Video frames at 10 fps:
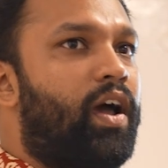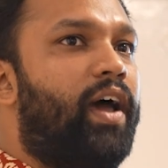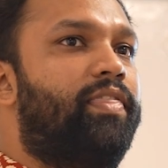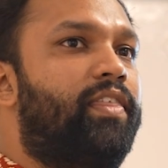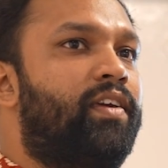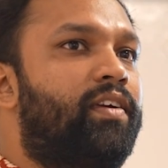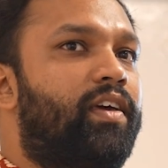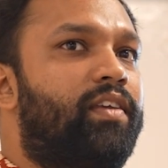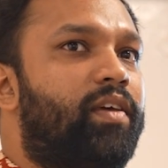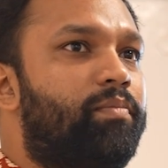I think
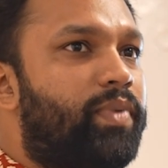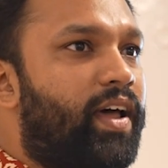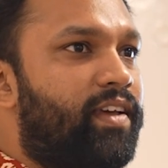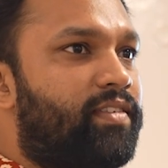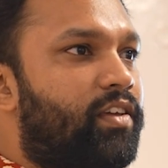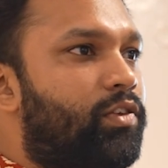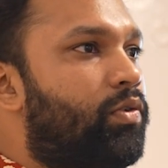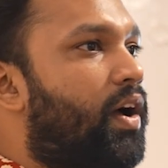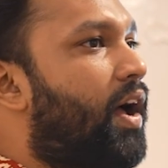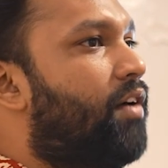it implies that
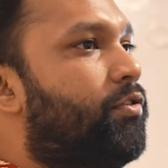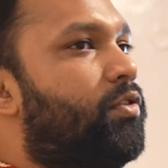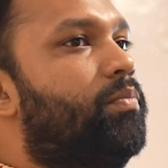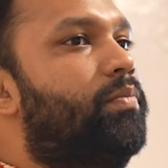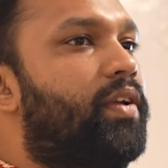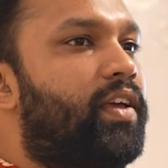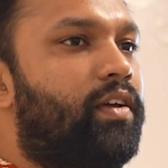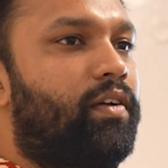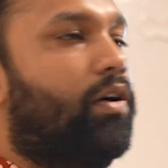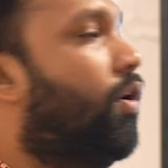you have to
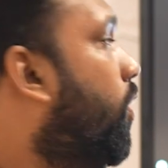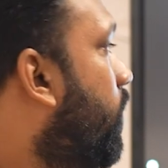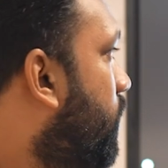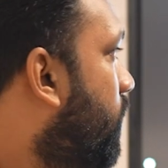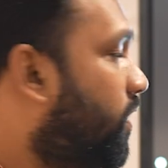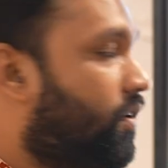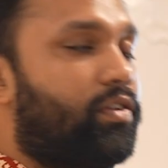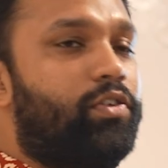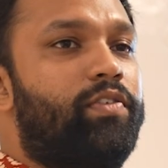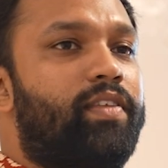bring order
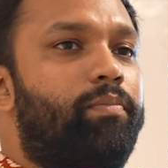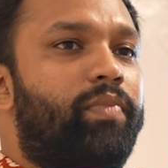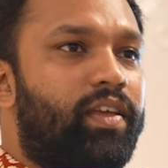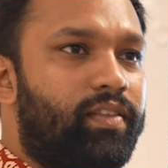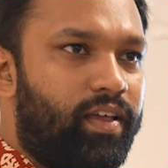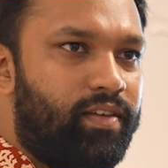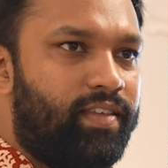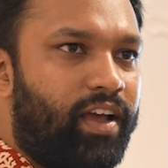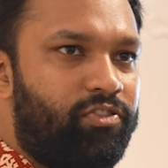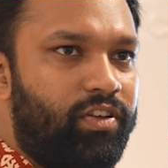to something that
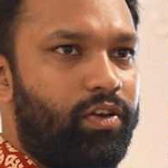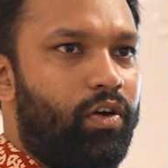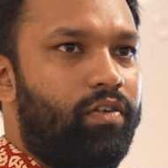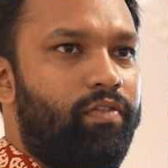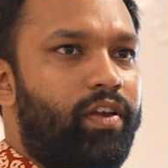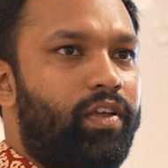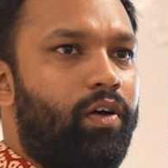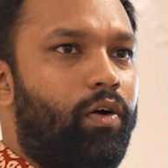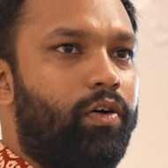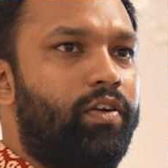is actually not
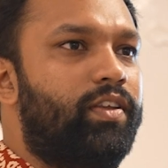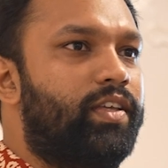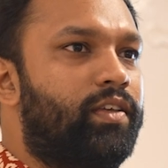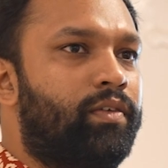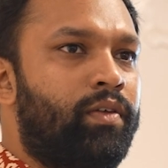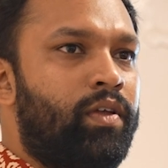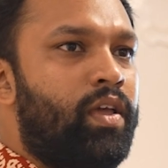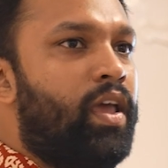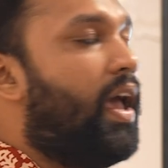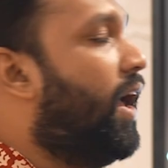very orderly.
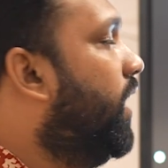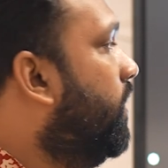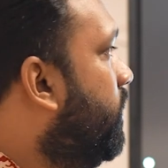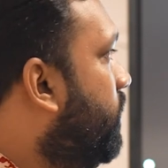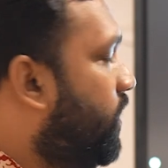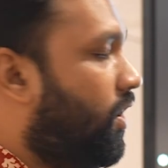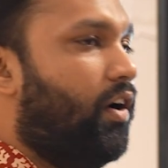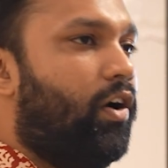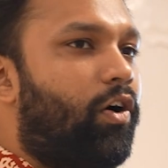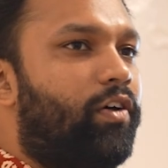And the
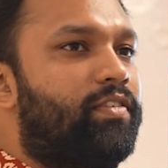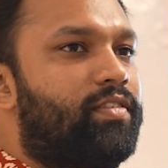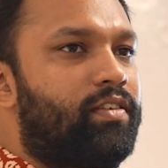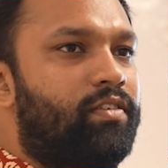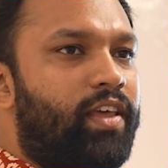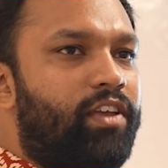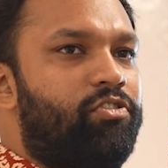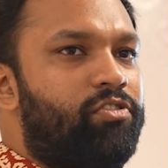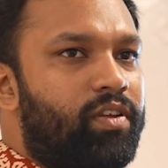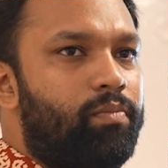constant
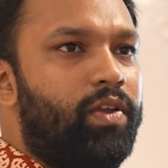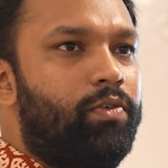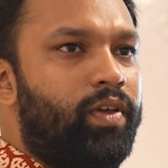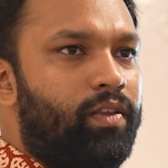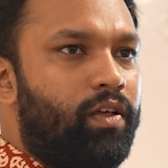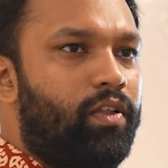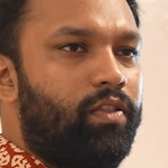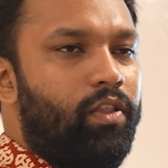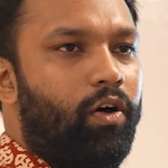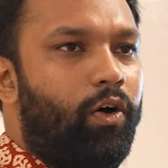tension between
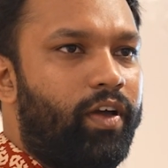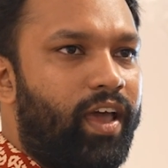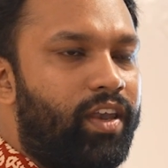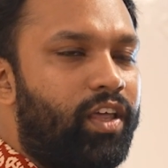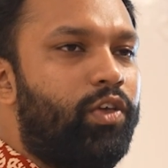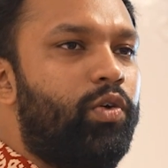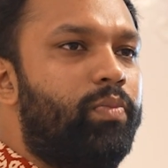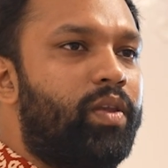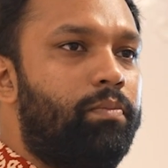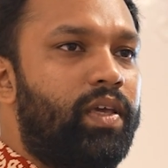the organic
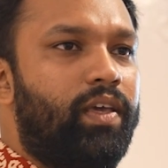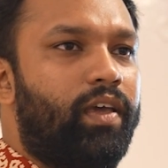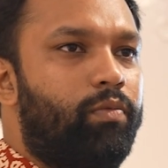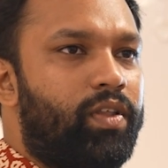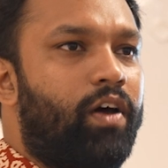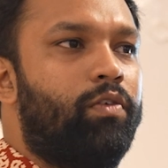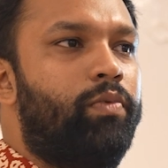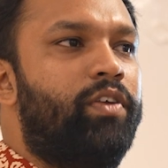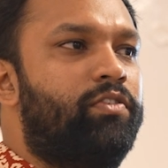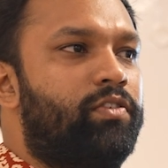human being, without
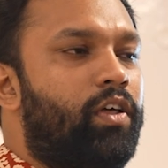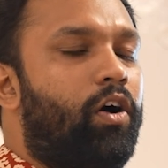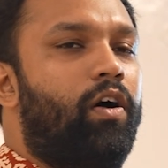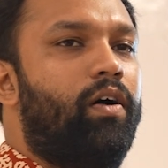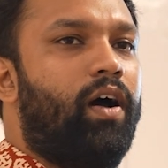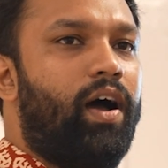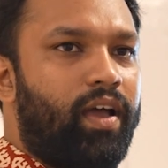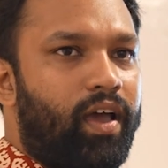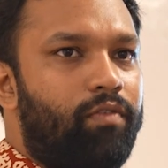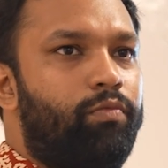which the
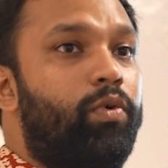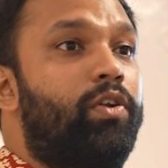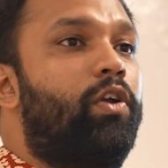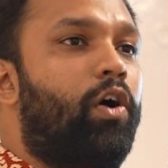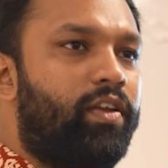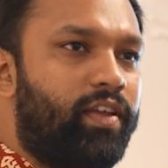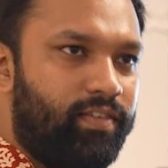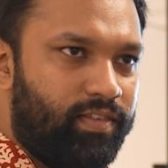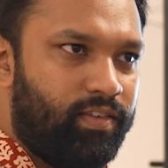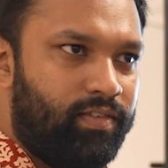archive would not
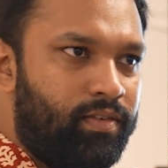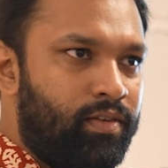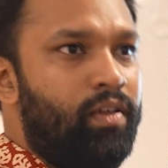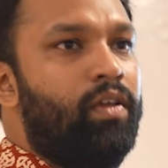exist,